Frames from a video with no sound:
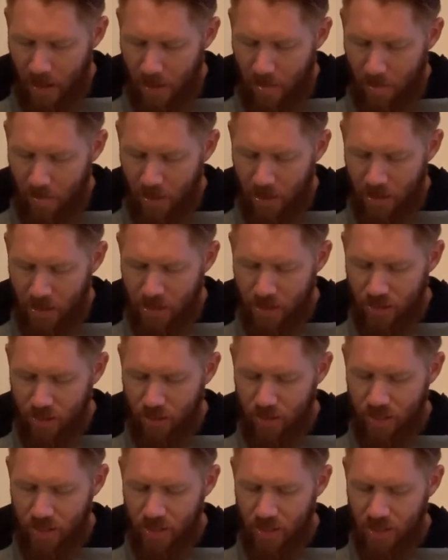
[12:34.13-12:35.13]
But as soon
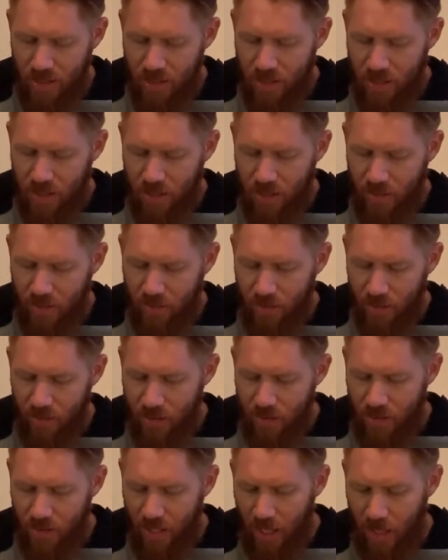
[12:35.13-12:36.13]
as this son of
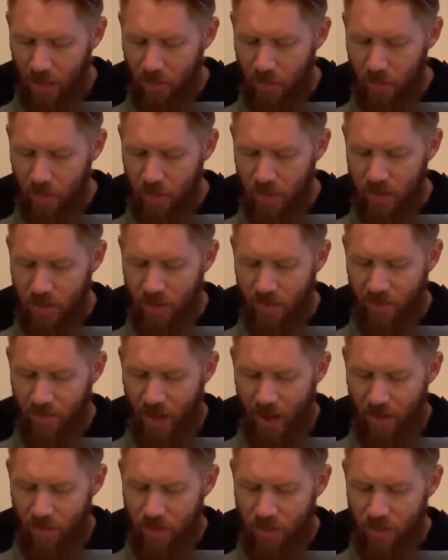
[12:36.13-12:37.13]
yours came, who has
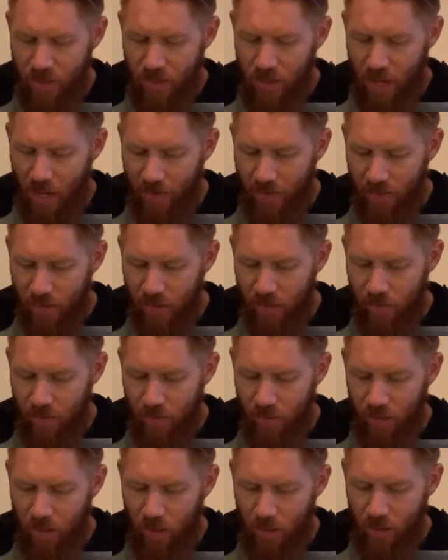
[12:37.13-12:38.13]
devoured your livelihood
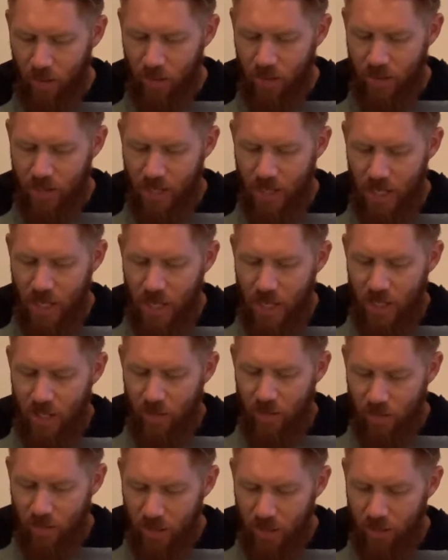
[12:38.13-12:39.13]
with harlots,
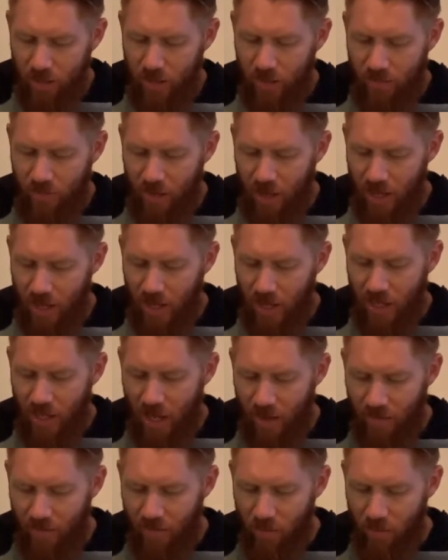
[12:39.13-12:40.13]
you killed the fatted
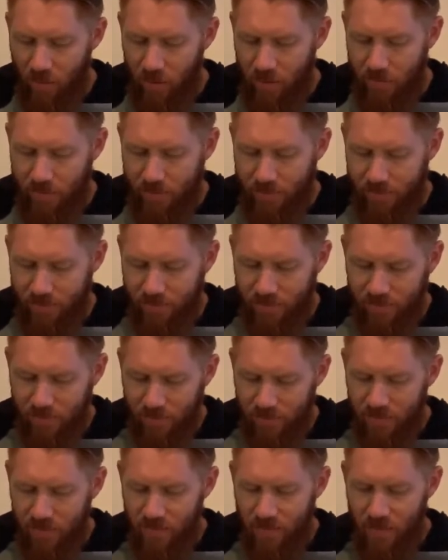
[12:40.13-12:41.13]
calf for him.
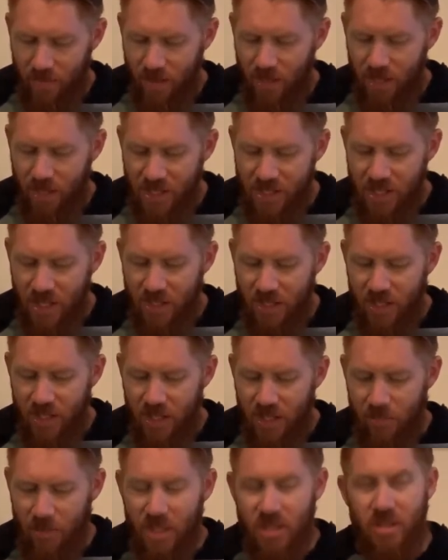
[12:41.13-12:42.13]
And he said to
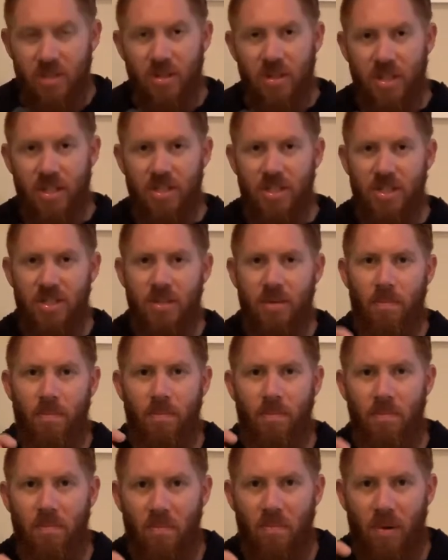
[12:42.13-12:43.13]
him, This is, this is the
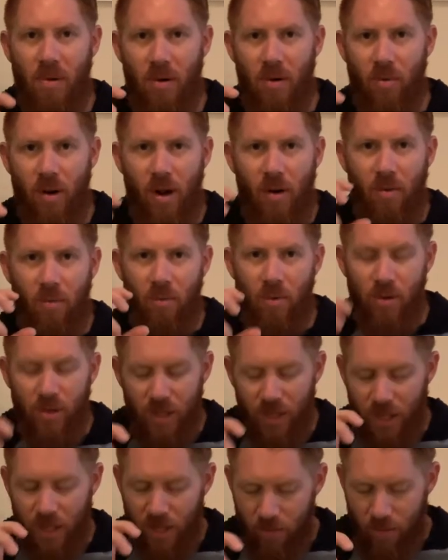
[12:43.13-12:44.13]
part where I
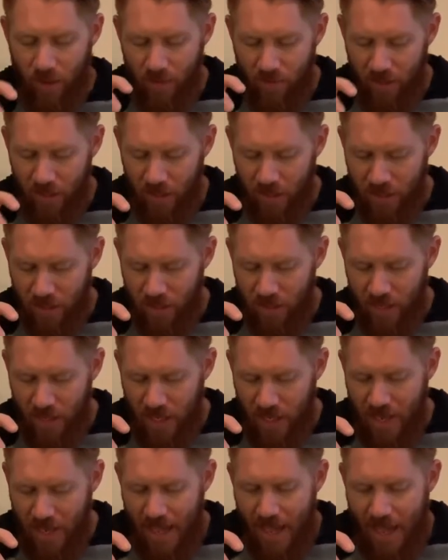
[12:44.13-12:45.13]
really got a revelation.
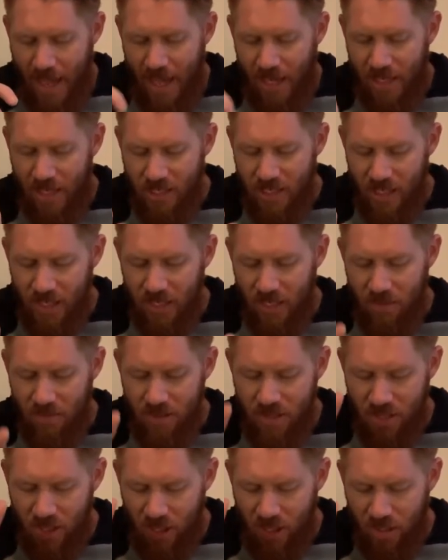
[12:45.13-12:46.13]
And he said to him,
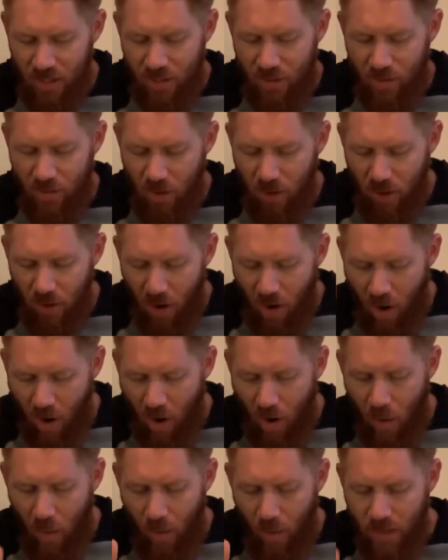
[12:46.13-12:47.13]
Son, you are
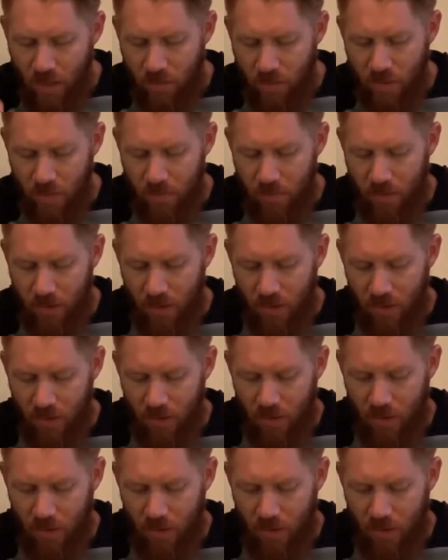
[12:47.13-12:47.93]
always with me,